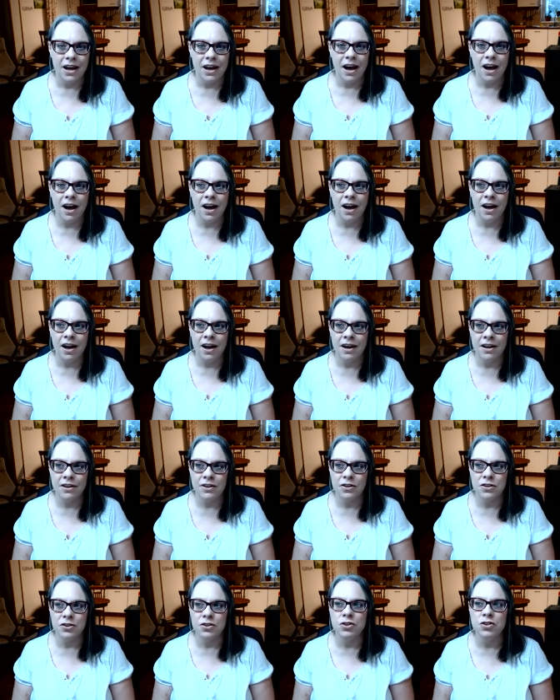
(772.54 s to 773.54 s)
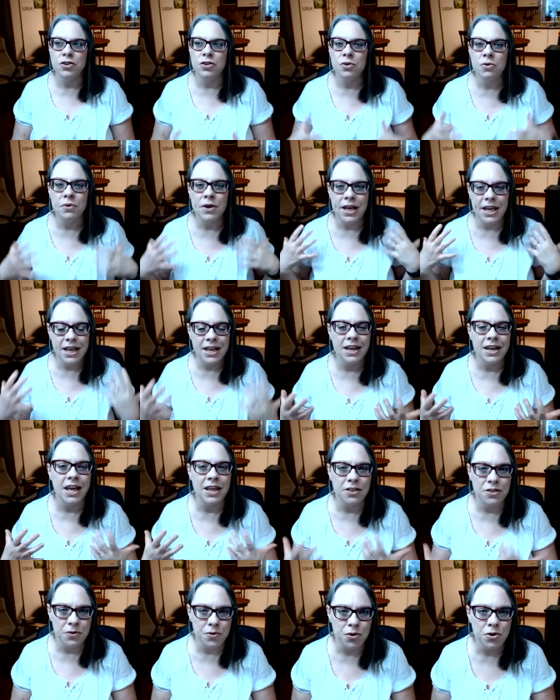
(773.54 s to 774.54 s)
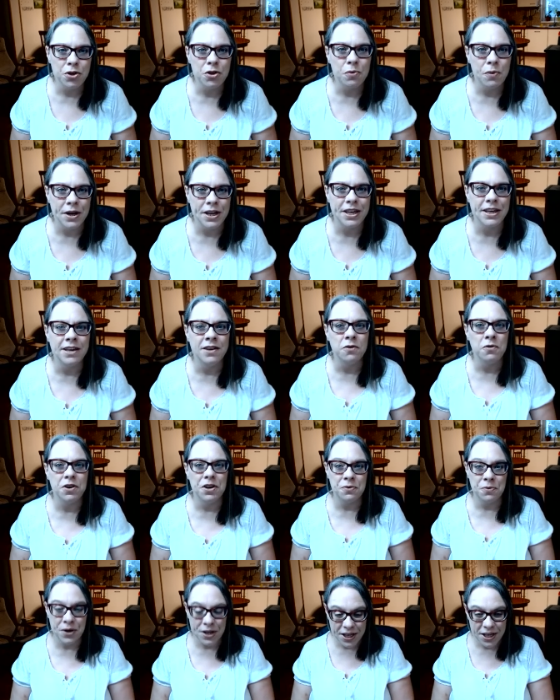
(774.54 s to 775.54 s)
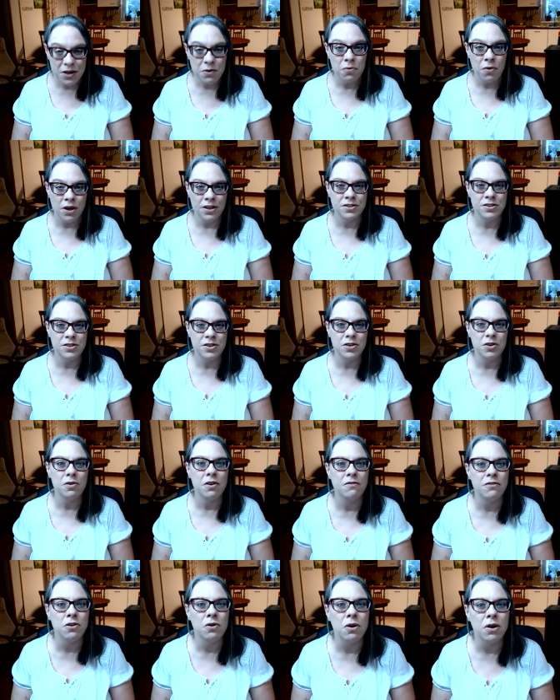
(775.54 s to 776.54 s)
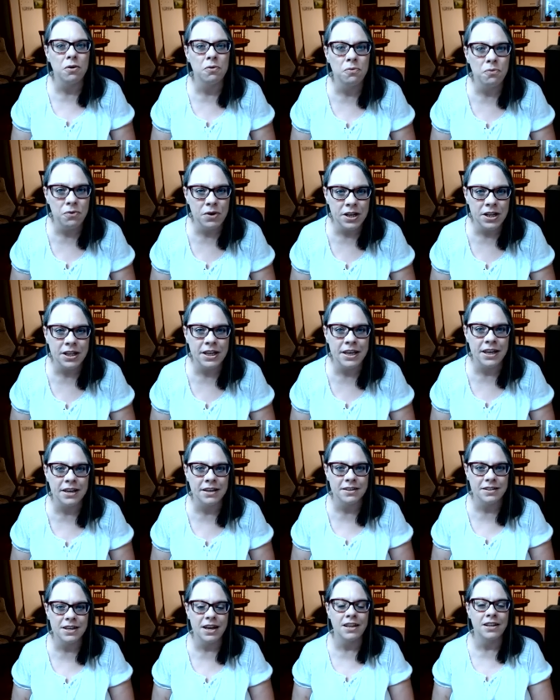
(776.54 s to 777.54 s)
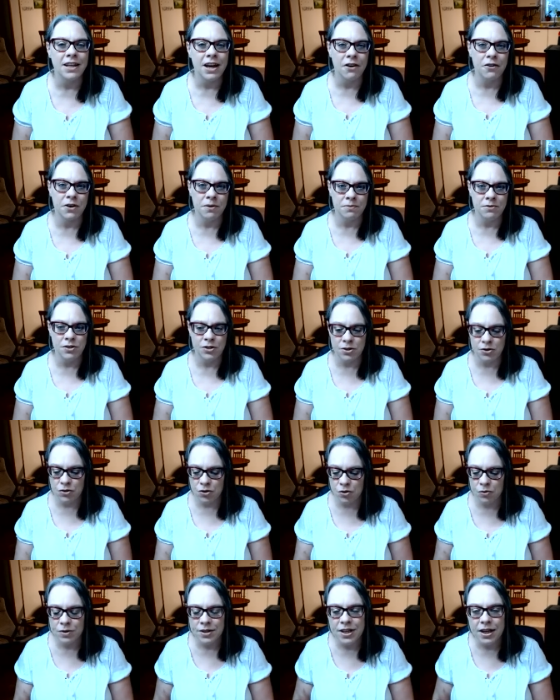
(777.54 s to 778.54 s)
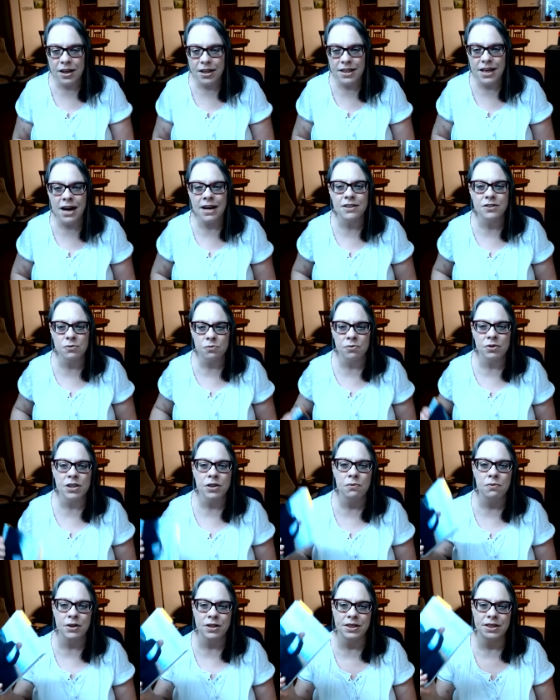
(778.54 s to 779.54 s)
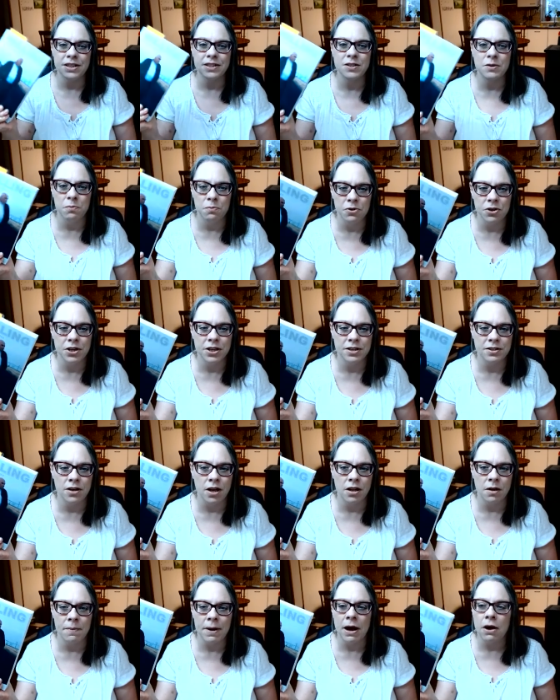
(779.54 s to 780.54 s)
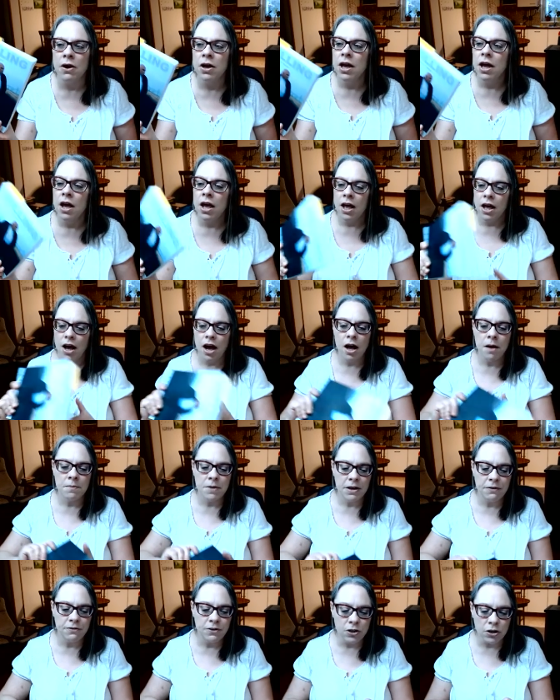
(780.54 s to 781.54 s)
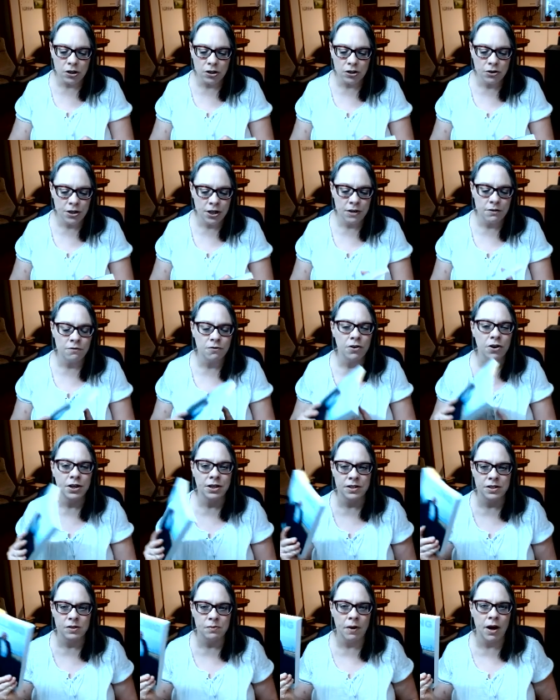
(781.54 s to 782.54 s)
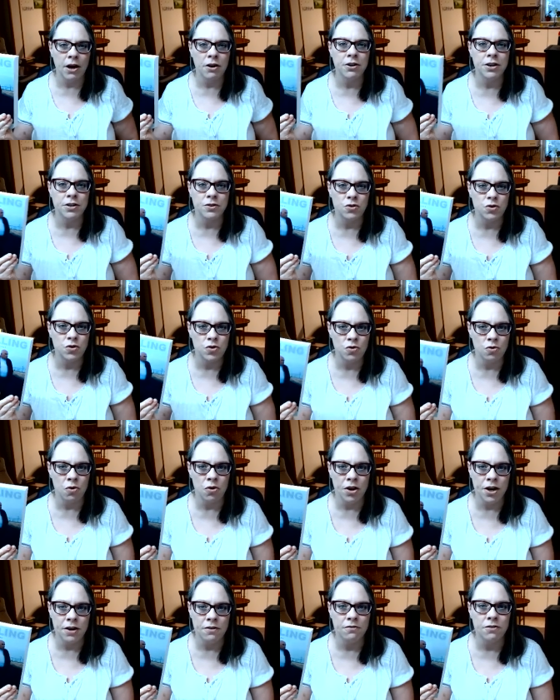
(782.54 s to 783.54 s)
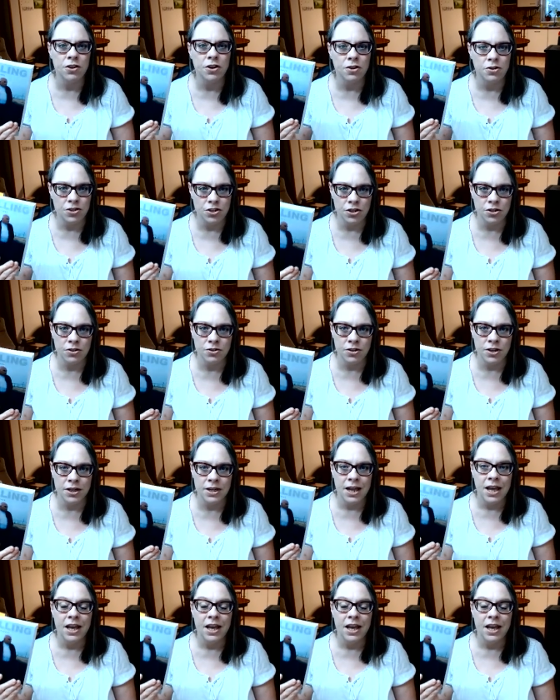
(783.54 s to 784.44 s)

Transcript: uh, do in and through you what he what he wants to do if you are willing to allow him to use you and that, that is really what this book is all about um, if you're looking for an inspiring story for your children